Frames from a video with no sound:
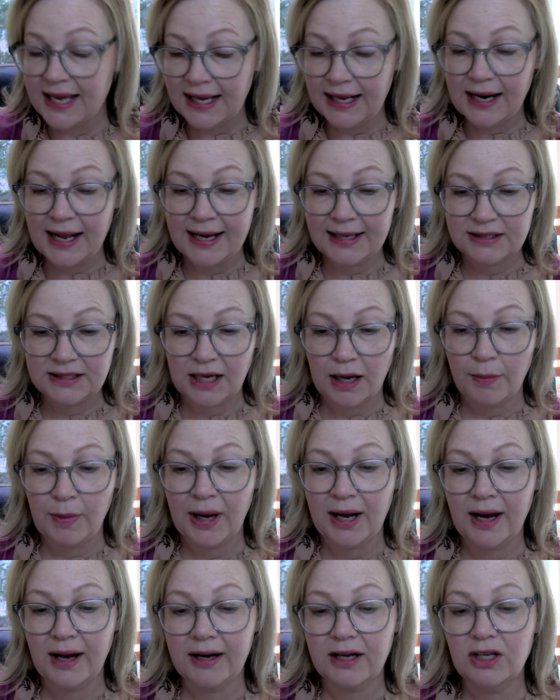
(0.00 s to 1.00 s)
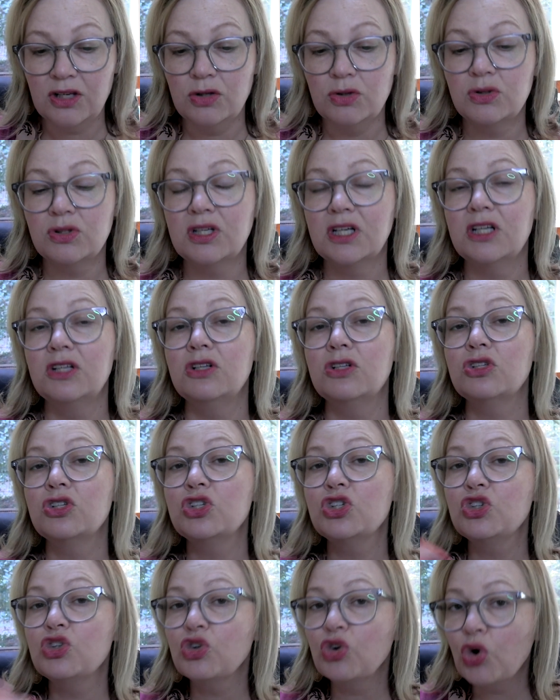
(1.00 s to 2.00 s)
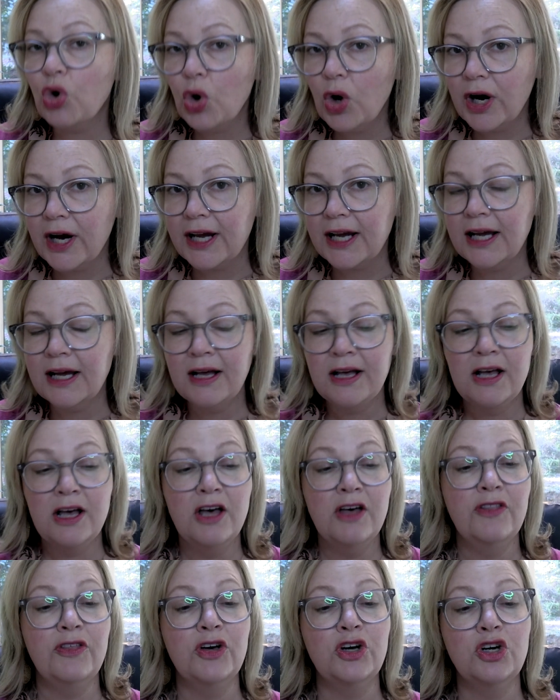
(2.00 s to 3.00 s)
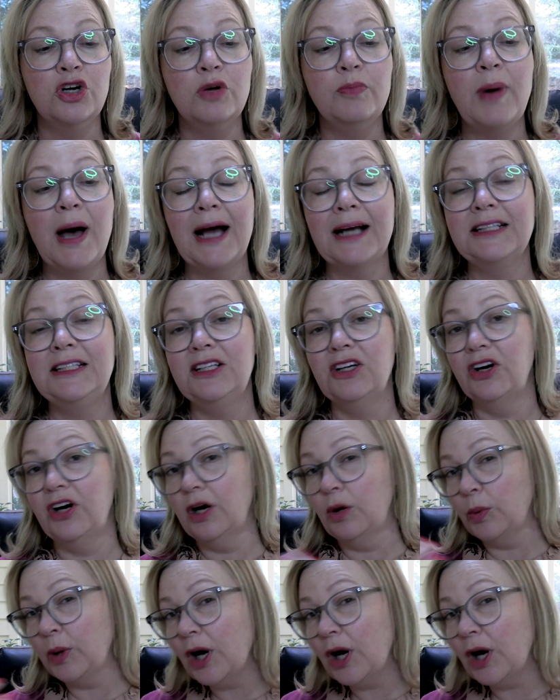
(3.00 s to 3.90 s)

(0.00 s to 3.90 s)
and antibiotic use can destroy the good bacteria.